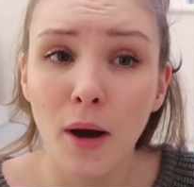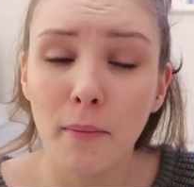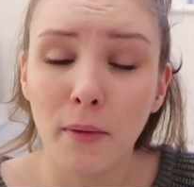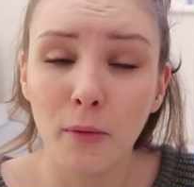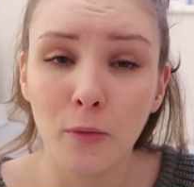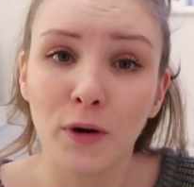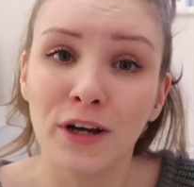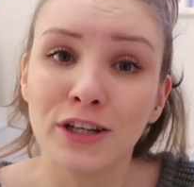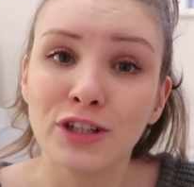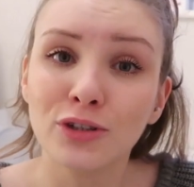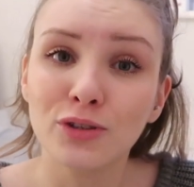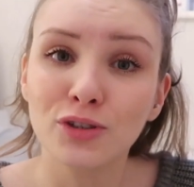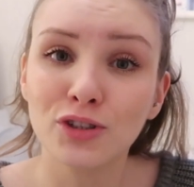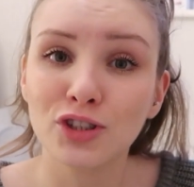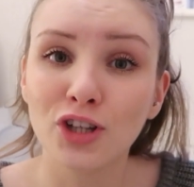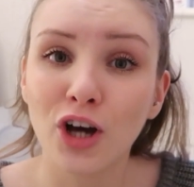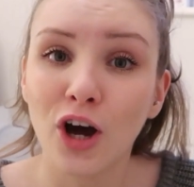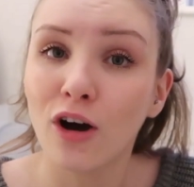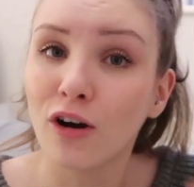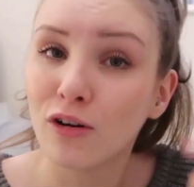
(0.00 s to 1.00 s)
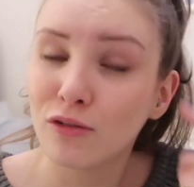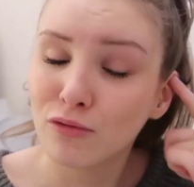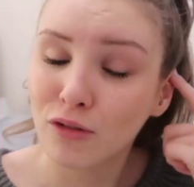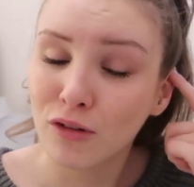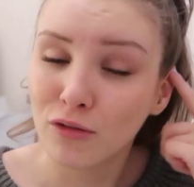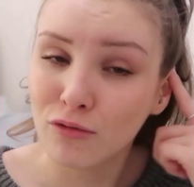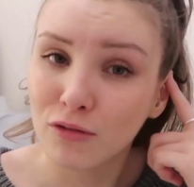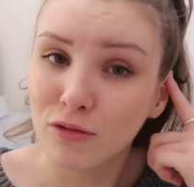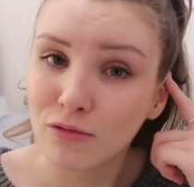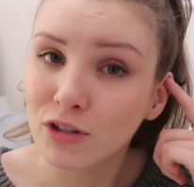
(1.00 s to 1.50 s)
But when you start
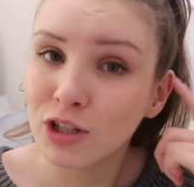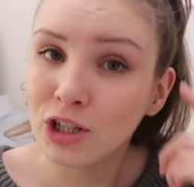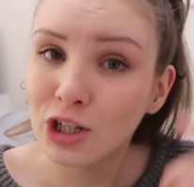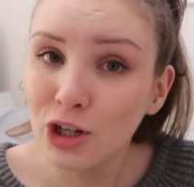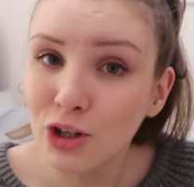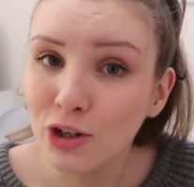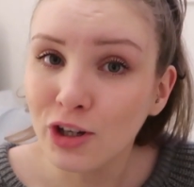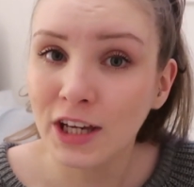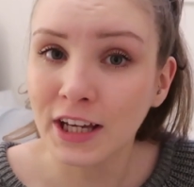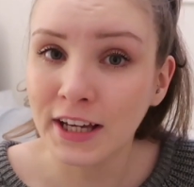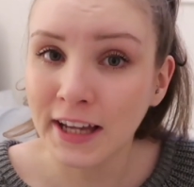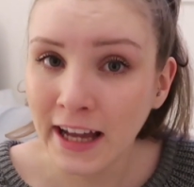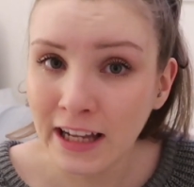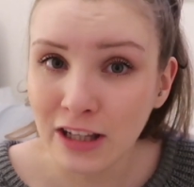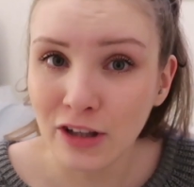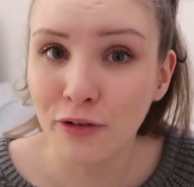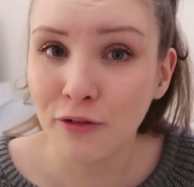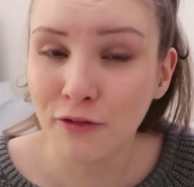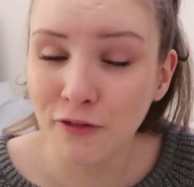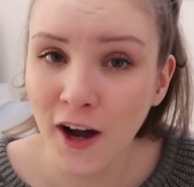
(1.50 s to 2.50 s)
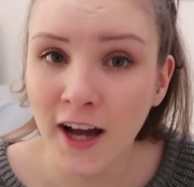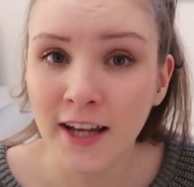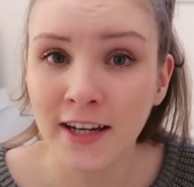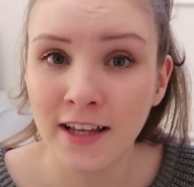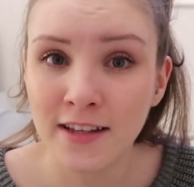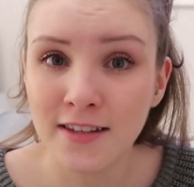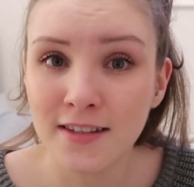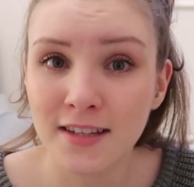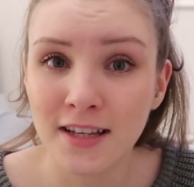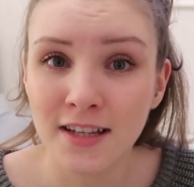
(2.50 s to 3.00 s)
looking at your
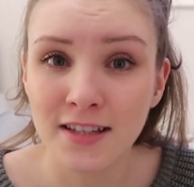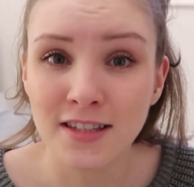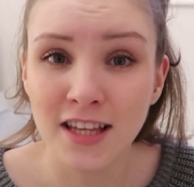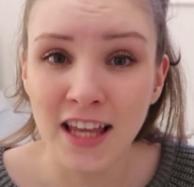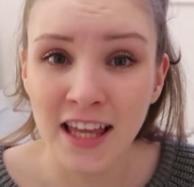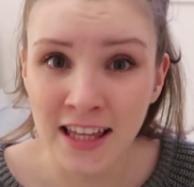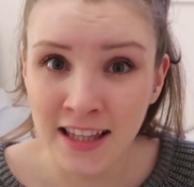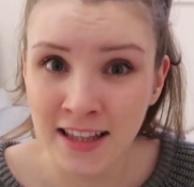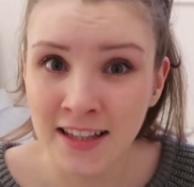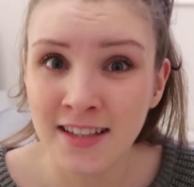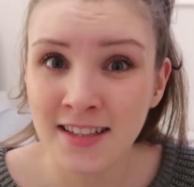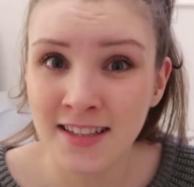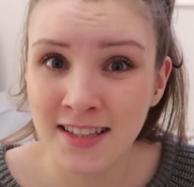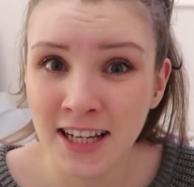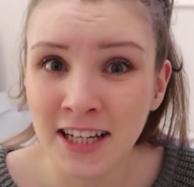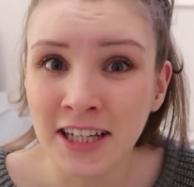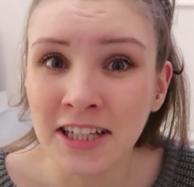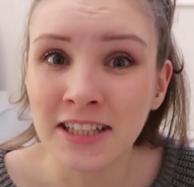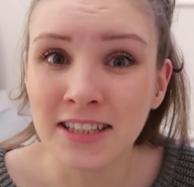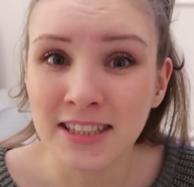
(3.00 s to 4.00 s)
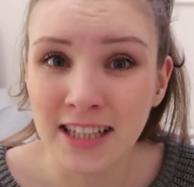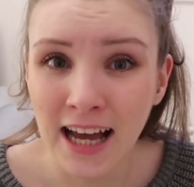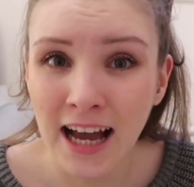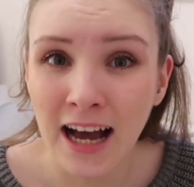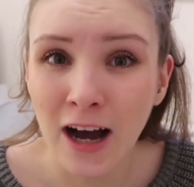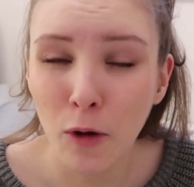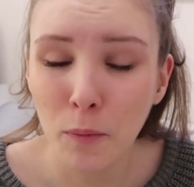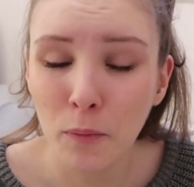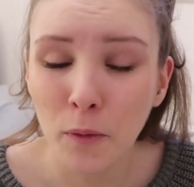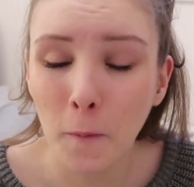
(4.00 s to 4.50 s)
finances in
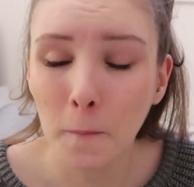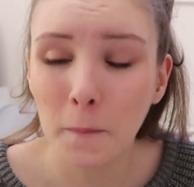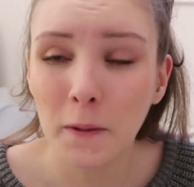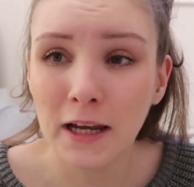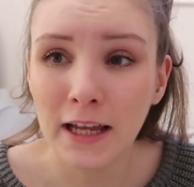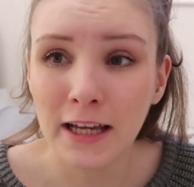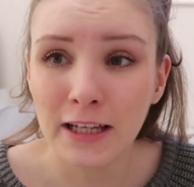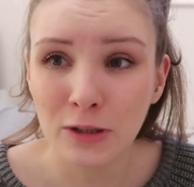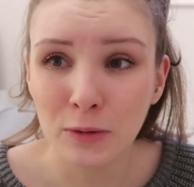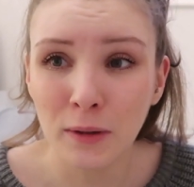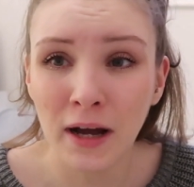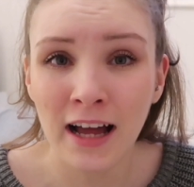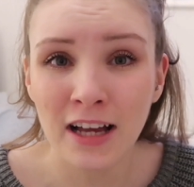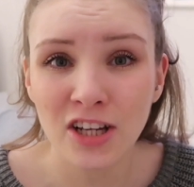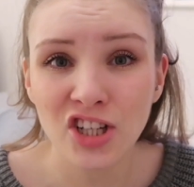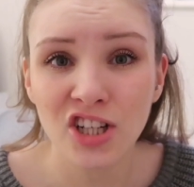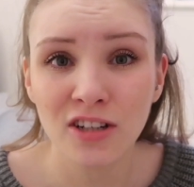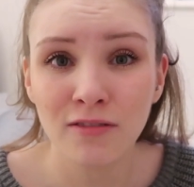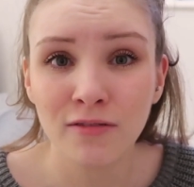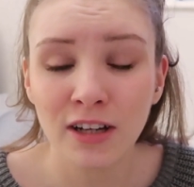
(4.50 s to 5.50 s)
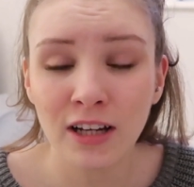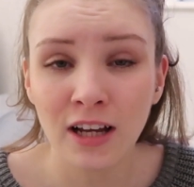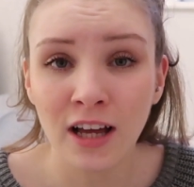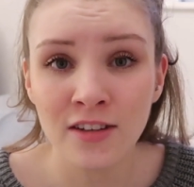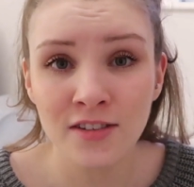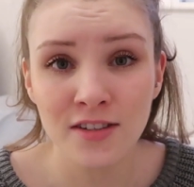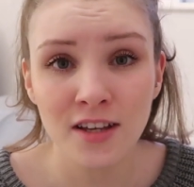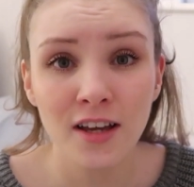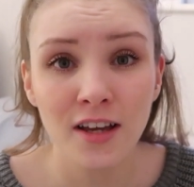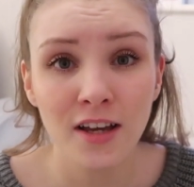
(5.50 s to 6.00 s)
detail properly, you'll actually
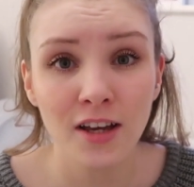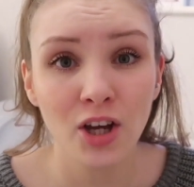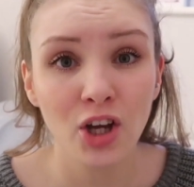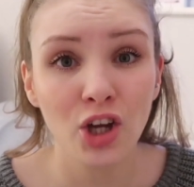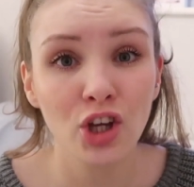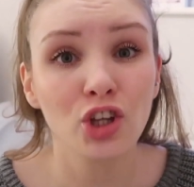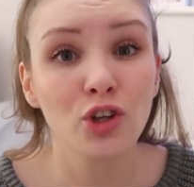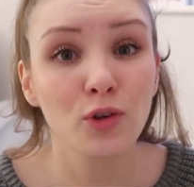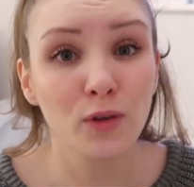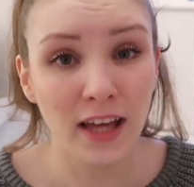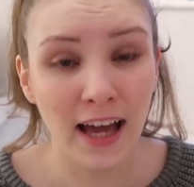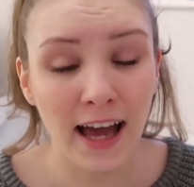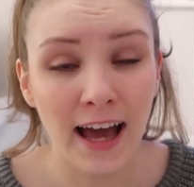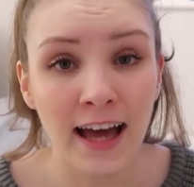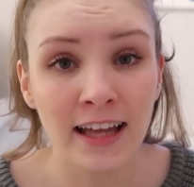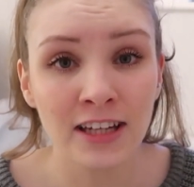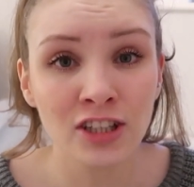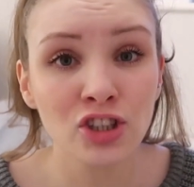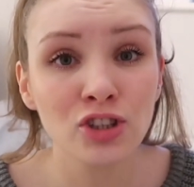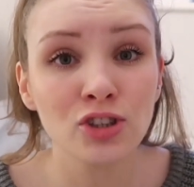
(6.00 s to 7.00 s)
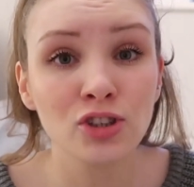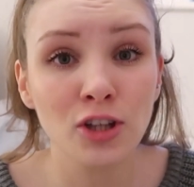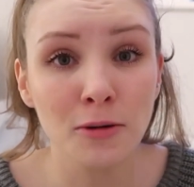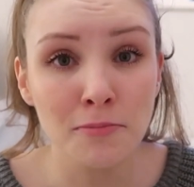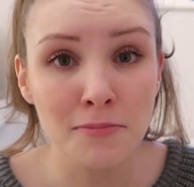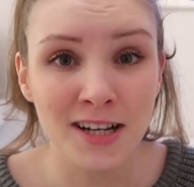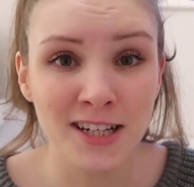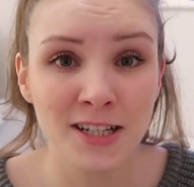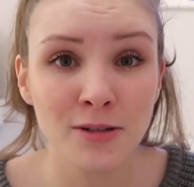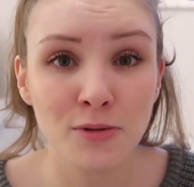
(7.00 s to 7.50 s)
realise you can. The
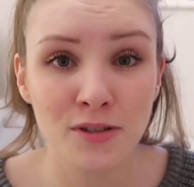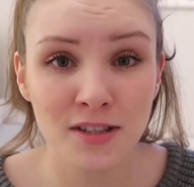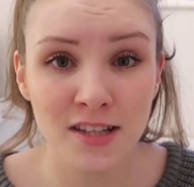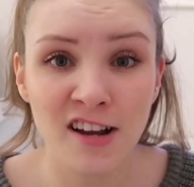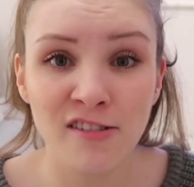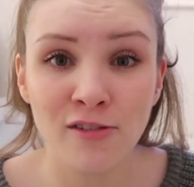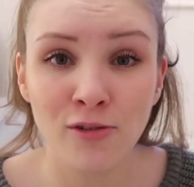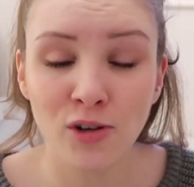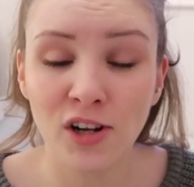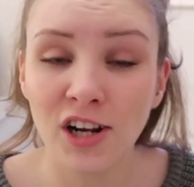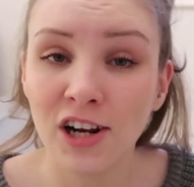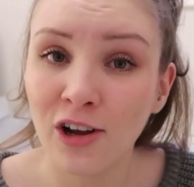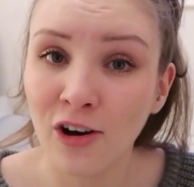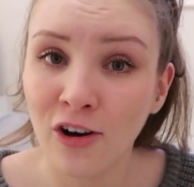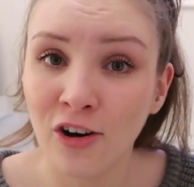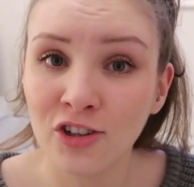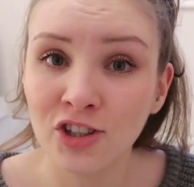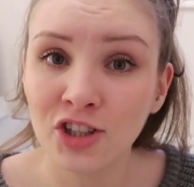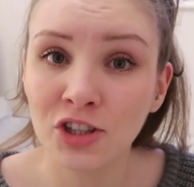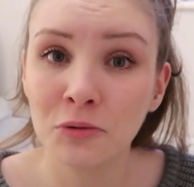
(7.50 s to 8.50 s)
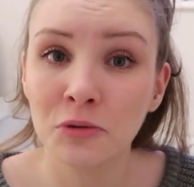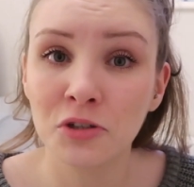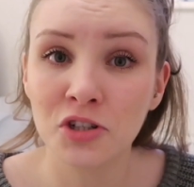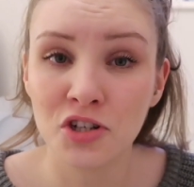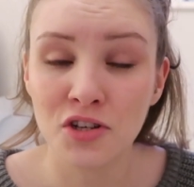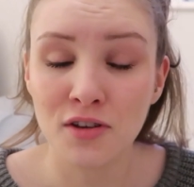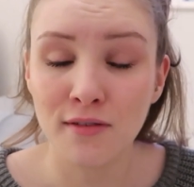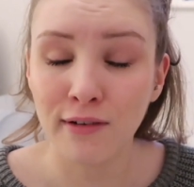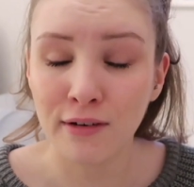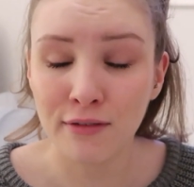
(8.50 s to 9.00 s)
money was there all along, you were
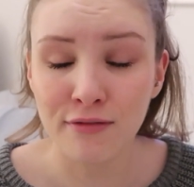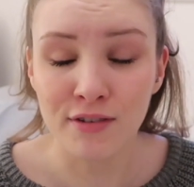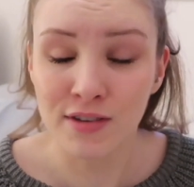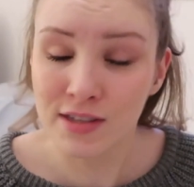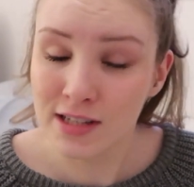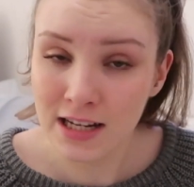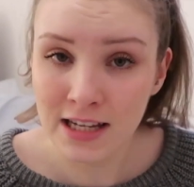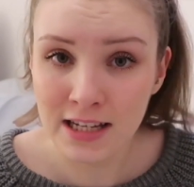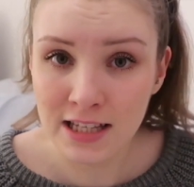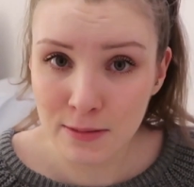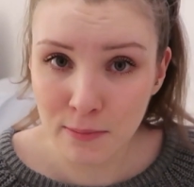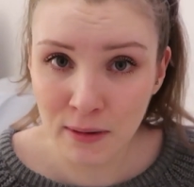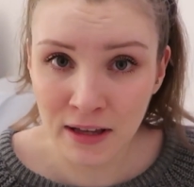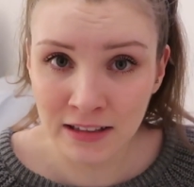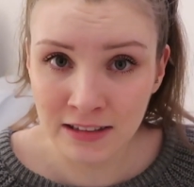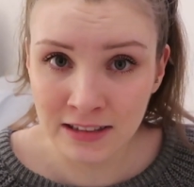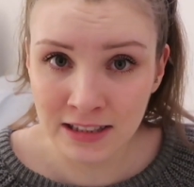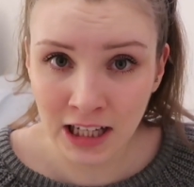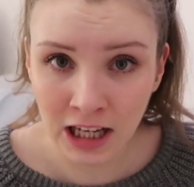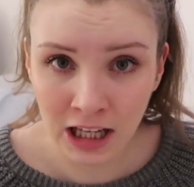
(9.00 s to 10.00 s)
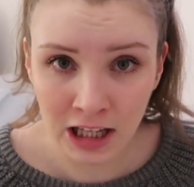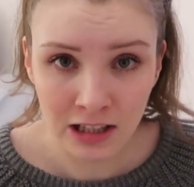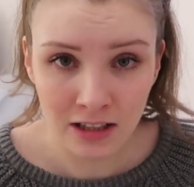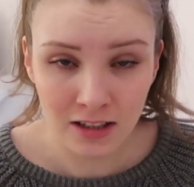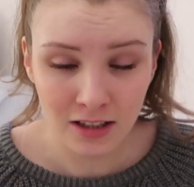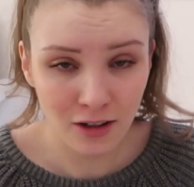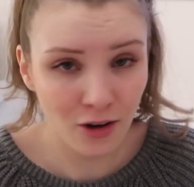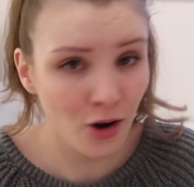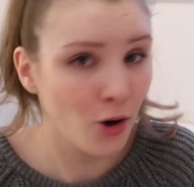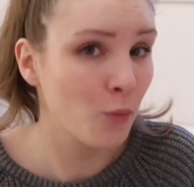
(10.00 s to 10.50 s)
just frivolously spending
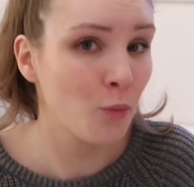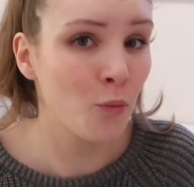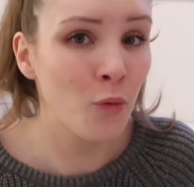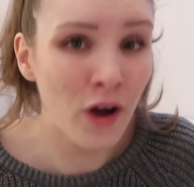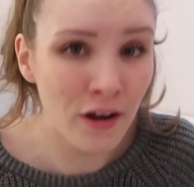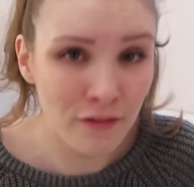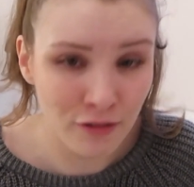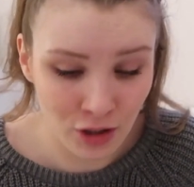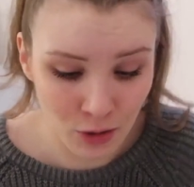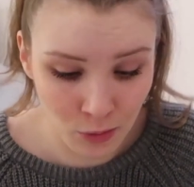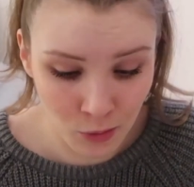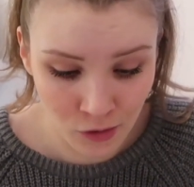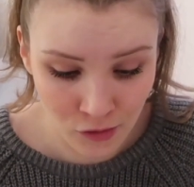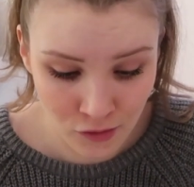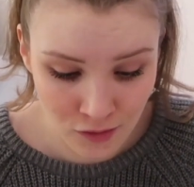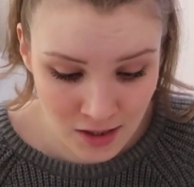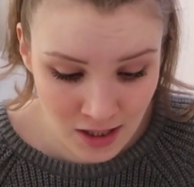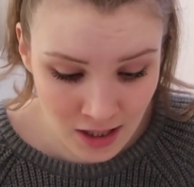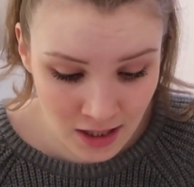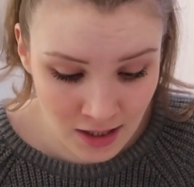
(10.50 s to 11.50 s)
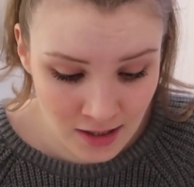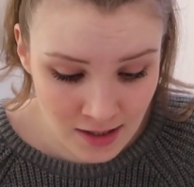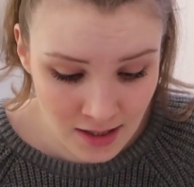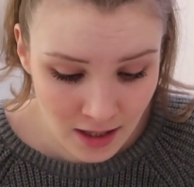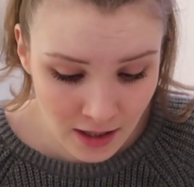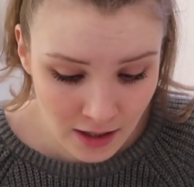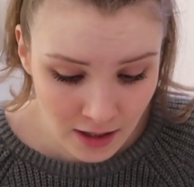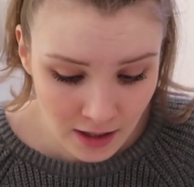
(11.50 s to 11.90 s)
on whatever you wanted.